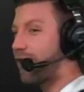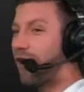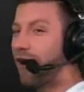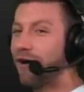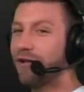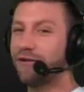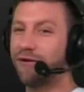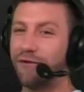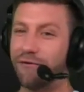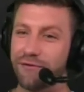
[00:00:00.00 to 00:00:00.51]
a
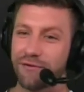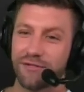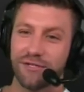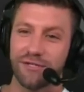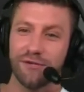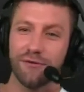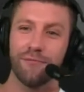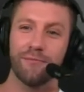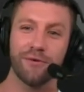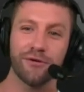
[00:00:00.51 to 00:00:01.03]
hundo
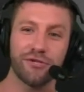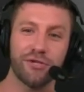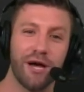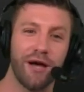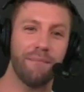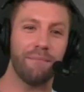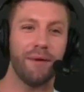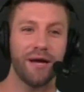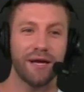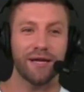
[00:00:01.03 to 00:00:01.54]
super
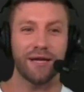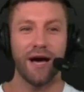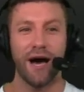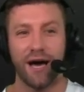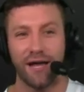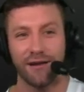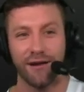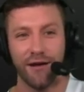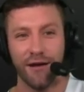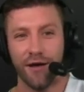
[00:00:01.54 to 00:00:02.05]
chat. My
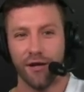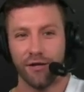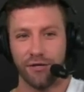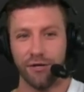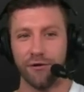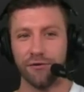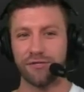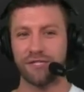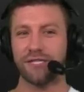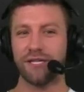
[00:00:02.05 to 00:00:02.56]
God.
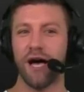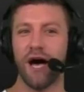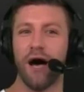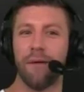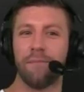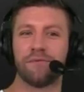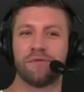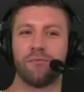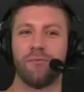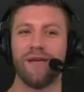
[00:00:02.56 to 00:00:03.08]
New
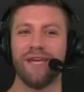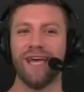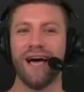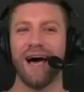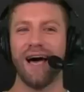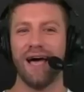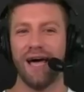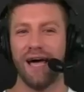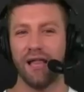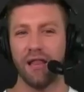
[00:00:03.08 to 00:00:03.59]
subs, we
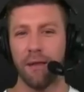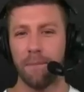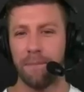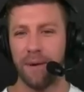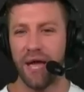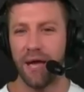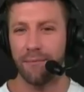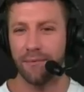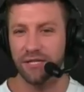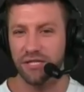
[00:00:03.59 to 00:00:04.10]
got
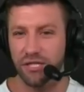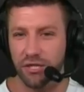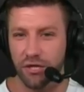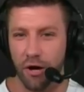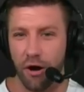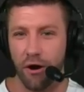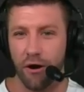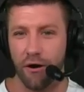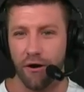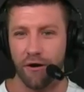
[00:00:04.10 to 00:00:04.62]
Alabama
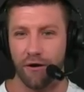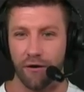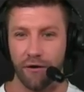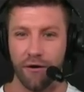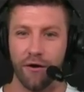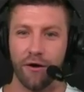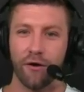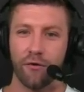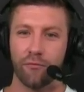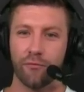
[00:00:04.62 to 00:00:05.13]
Scar,
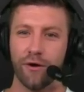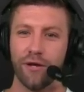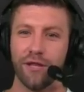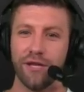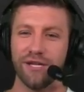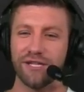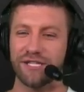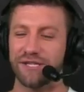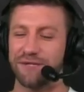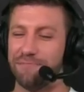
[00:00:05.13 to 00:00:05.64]

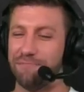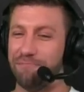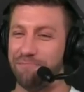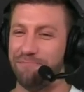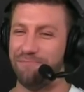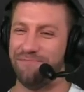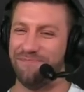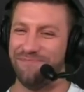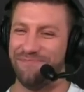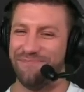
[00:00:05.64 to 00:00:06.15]
really
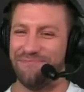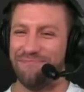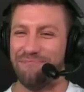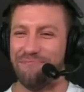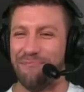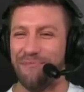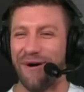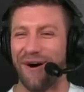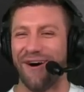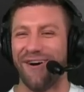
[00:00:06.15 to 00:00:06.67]
small
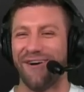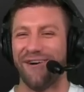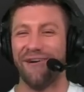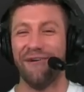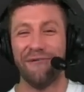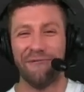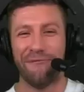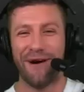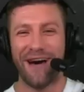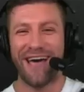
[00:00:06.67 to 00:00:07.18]

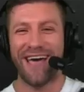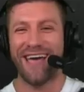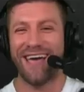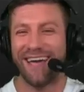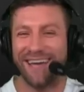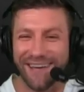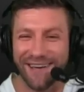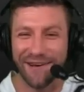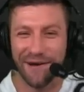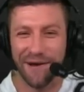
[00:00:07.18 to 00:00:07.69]

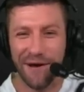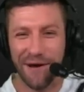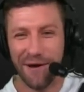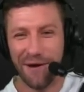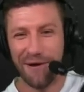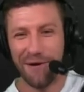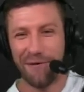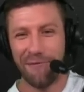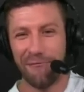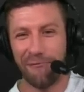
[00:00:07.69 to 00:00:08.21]
Wang,
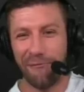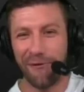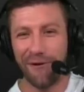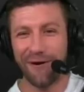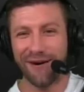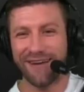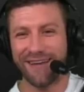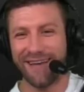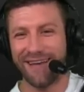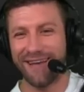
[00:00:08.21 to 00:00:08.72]

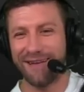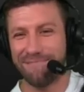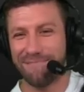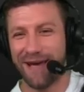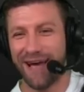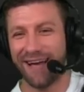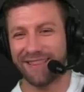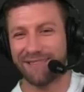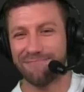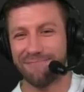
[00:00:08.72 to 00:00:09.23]
working
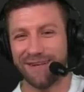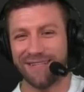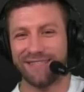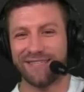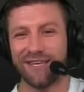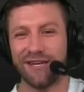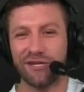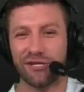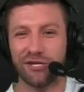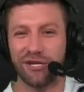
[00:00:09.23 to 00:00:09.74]

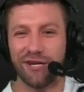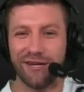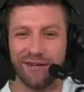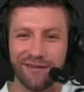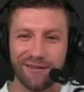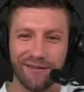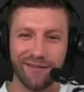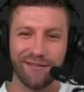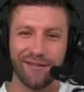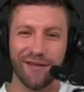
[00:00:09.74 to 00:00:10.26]

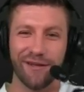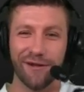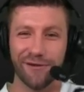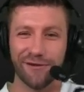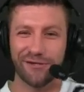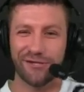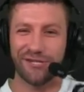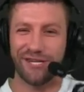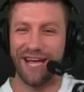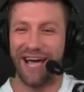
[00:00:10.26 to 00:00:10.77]
mathematician, little
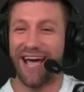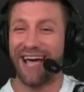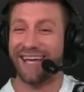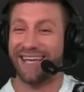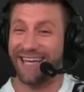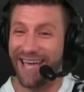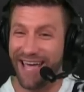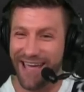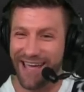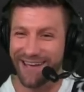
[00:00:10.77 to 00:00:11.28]

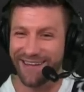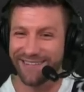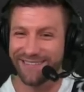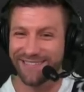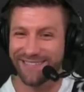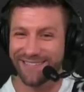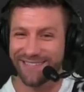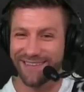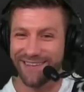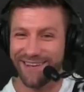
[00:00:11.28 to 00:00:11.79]

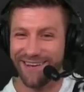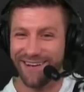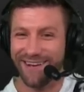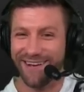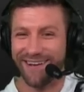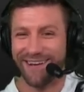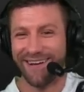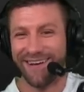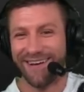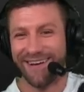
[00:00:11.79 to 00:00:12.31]
jackhands.
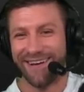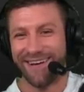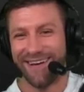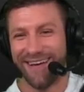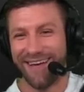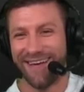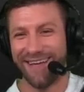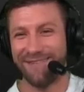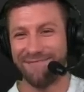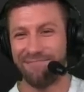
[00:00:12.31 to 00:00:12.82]

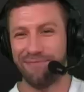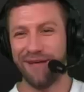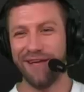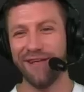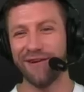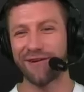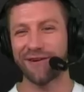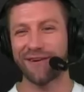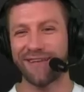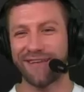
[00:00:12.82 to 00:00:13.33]
And
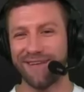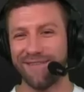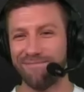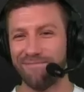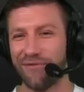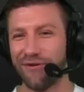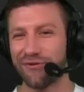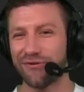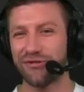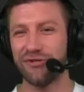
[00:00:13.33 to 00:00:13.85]
Peter,
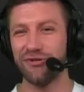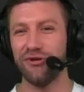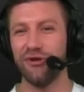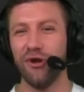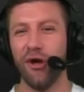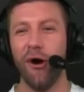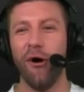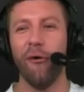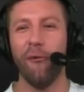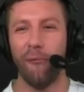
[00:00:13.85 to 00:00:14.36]
there's
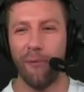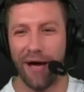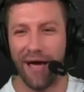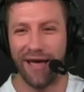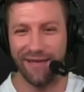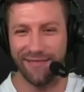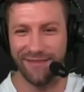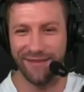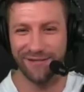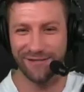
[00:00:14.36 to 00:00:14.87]
no
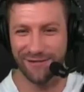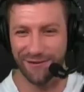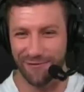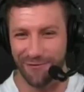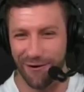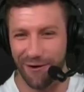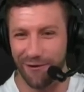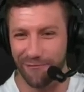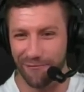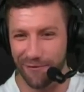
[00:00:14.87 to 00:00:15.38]
way these are
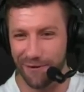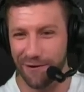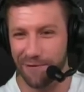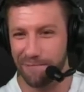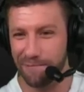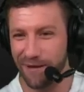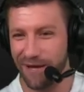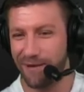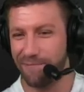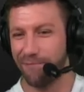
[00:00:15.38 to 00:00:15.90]
all real
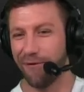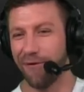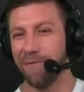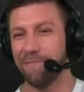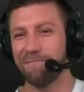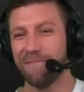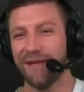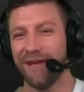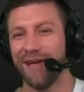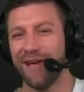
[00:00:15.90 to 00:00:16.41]
people.
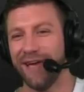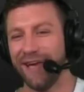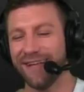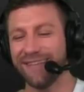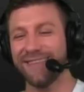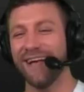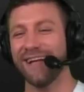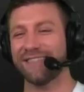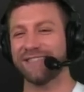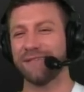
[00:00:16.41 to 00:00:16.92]

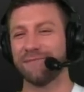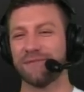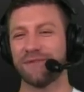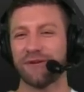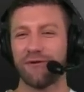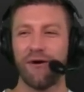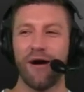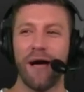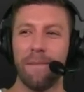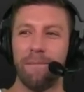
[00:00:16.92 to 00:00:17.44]
Hit that
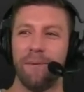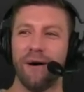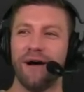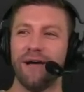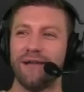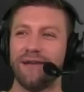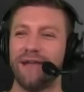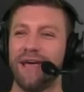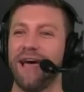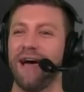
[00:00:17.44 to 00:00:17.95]
subscribe
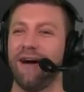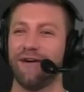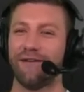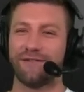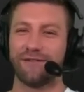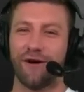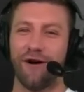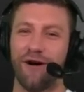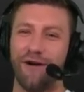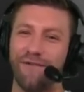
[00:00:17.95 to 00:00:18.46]
button now and
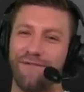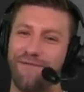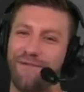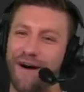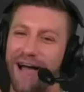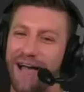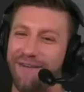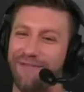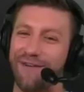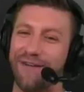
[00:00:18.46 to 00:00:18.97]
to all
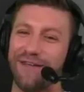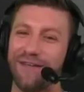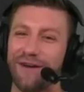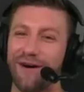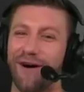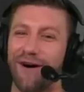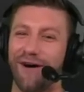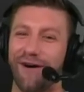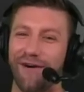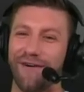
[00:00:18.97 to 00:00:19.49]
five of
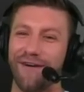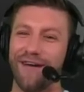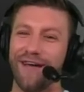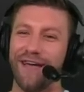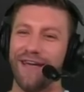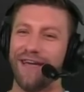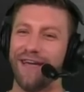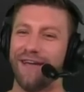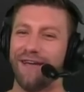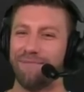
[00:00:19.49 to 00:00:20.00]
y'all.
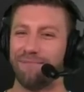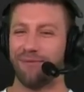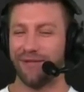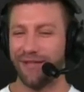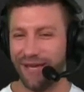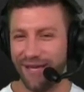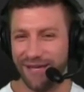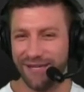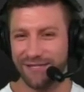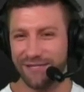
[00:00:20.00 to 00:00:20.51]

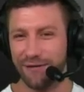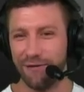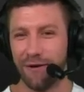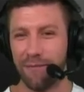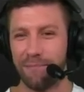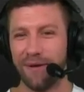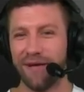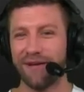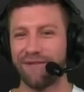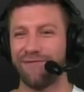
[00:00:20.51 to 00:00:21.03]
Please do a
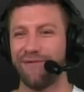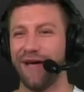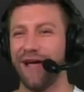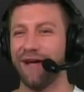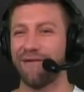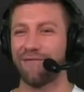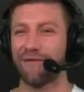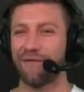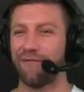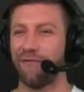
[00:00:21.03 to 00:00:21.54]
big
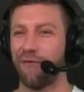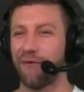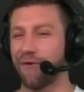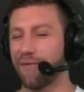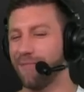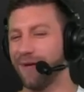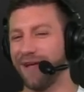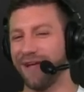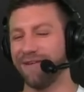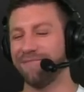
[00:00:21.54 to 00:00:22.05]
favor for
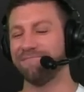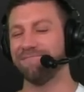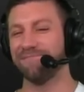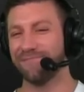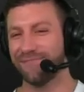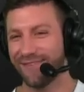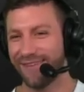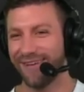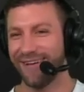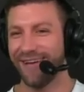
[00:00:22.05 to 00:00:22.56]
me
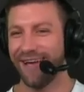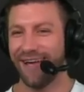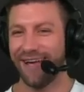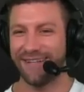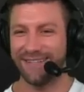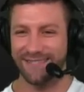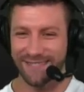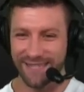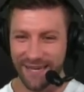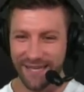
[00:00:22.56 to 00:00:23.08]

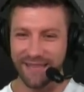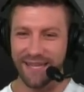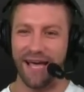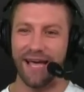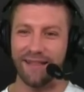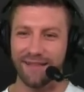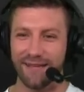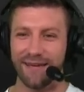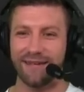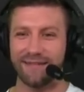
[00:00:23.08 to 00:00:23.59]
and send
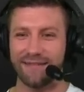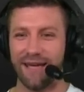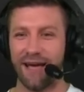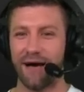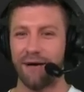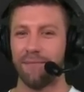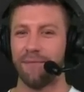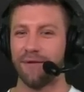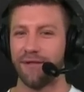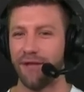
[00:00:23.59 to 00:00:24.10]
that link
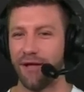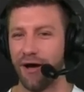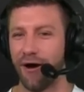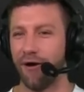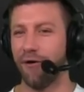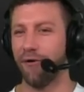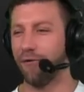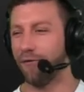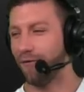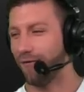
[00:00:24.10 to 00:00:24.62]
down
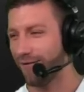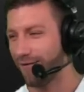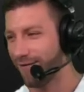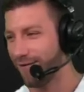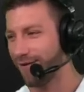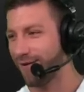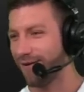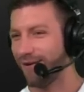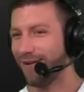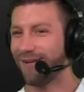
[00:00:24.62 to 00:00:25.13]
below
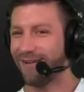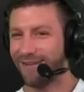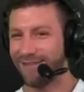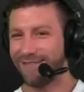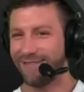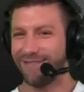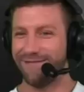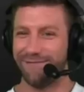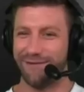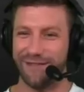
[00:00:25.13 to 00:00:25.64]

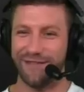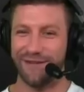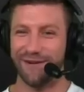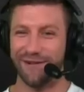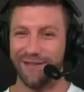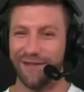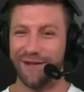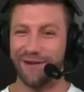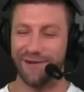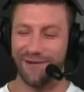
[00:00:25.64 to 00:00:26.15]
with your
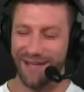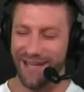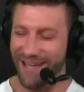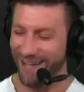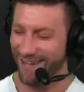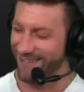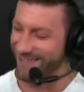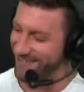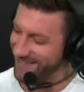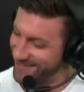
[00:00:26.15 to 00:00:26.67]
little
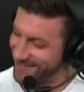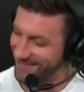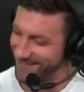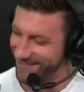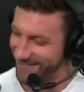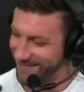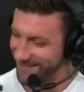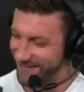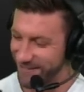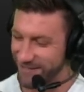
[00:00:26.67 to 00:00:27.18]
hands
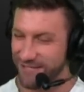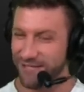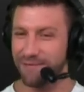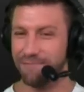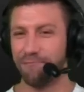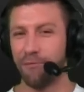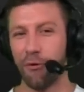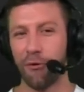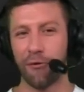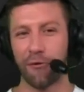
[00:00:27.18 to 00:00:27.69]
to
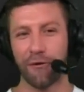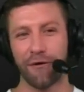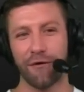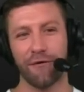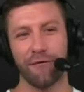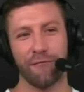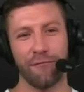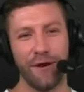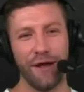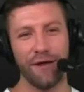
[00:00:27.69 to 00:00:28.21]
some more
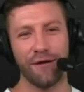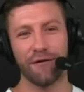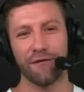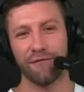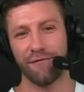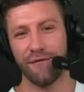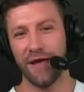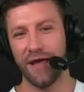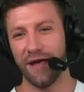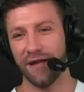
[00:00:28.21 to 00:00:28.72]
Raider
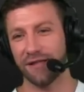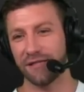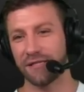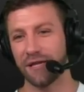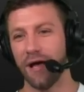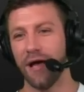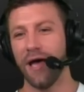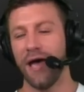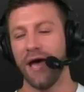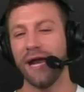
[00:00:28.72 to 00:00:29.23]
fans.
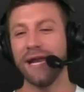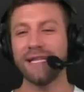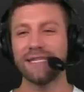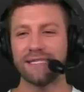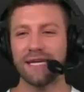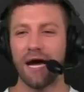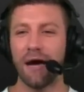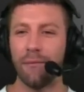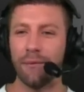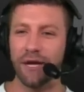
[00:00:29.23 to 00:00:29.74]

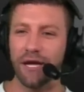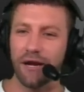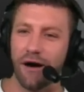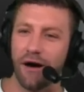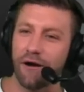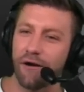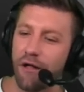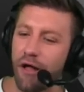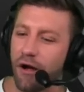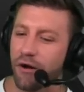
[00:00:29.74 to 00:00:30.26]
Anytime we get a
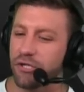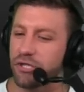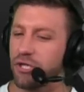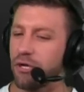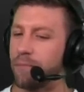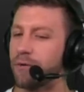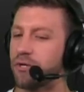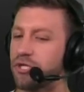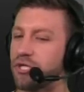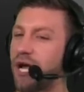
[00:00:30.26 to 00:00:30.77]
$100
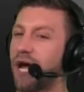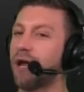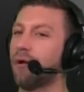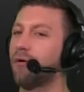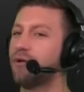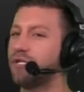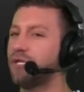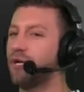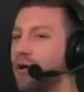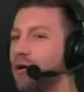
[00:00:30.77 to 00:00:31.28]
super chat, I
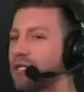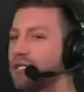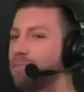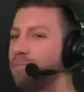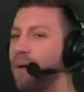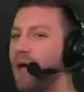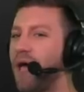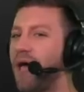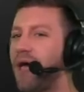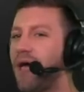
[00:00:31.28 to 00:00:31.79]
want all
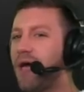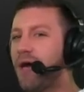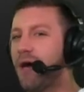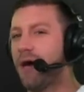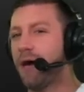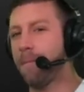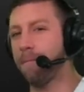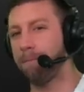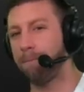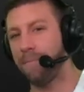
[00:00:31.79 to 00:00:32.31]

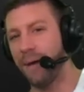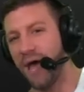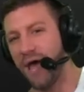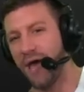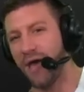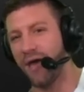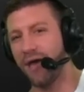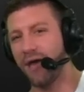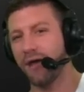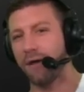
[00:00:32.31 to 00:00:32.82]
spam
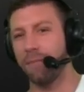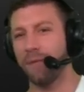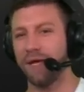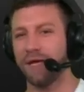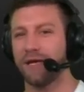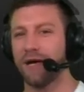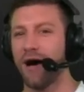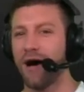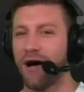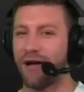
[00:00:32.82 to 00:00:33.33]
bang
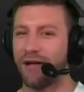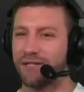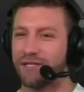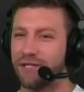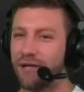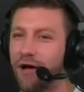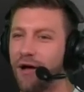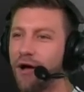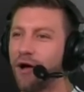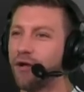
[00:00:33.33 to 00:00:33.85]

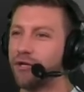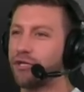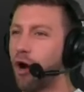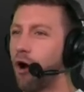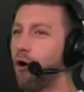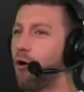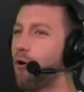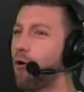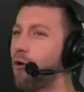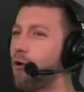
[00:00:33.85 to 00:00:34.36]
because
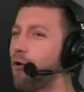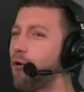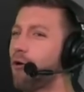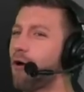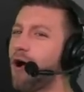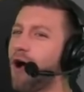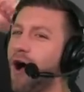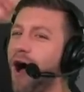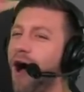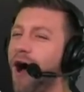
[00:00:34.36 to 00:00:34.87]
Gerard